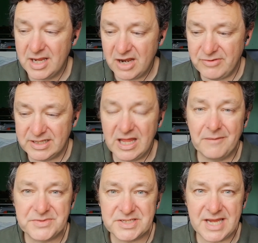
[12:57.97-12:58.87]
A real
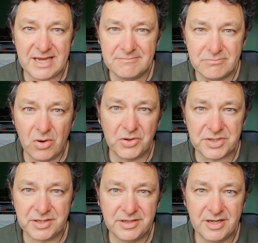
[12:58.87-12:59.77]
up-to-date,
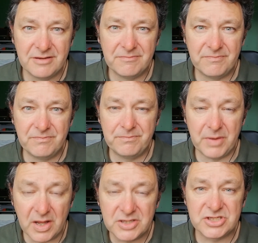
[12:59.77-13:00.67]
modern,
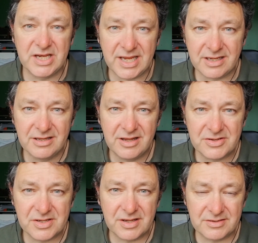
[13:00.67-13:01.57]
burgeoning
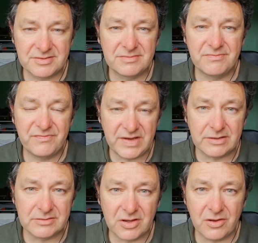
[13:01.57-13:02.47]

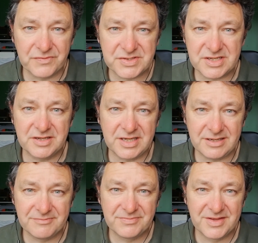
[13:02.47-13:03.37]
field of study.
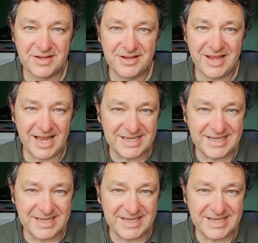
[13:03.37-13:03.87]
And